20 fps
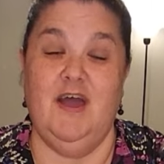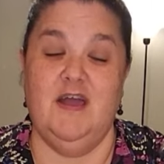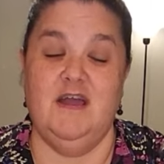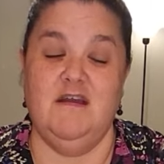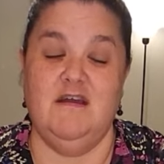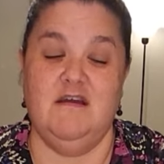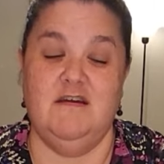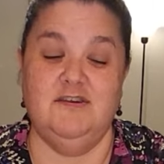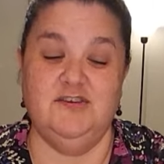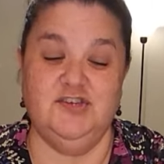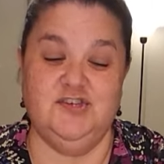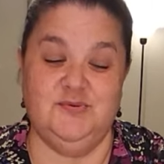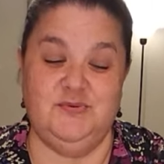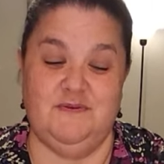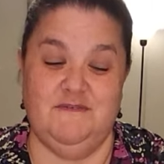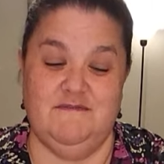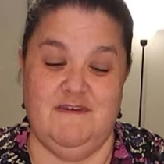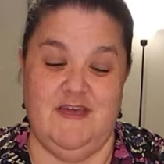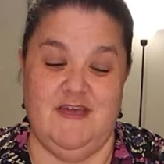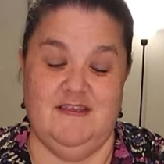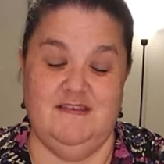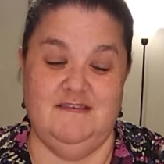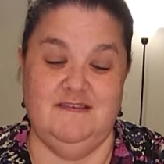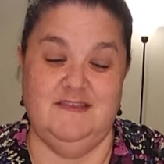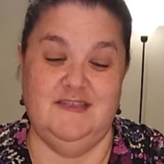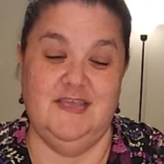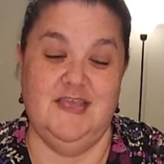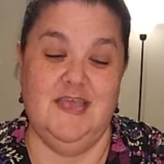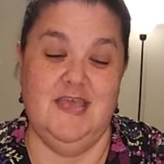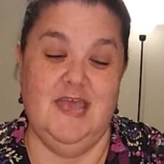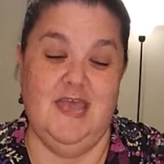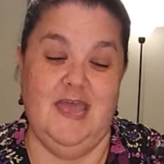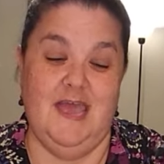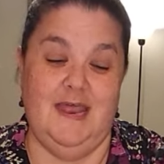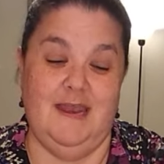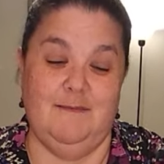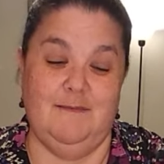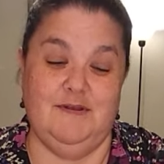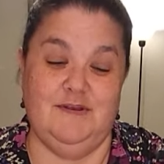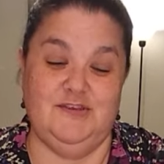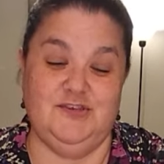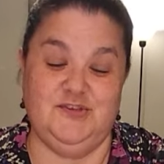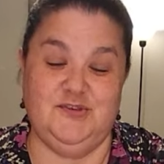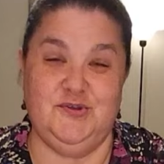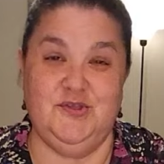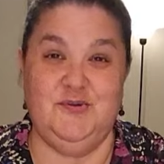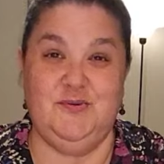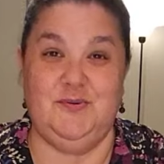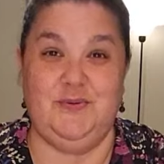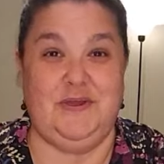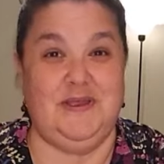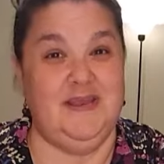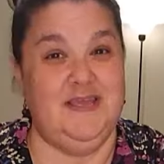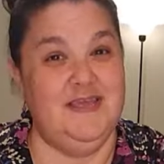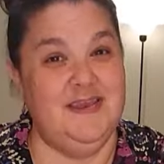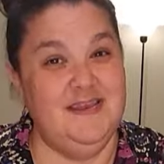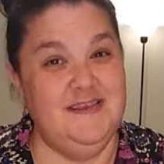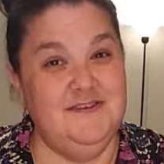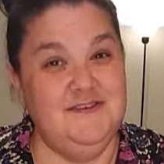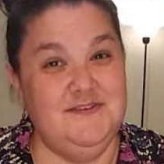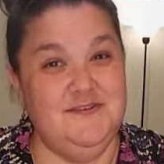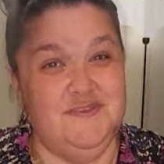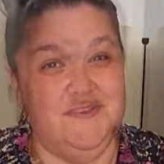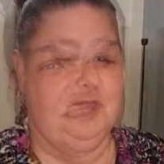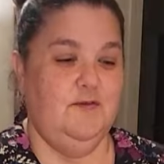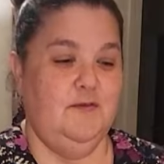car show event, and I'm going to show you what we're going to get into today.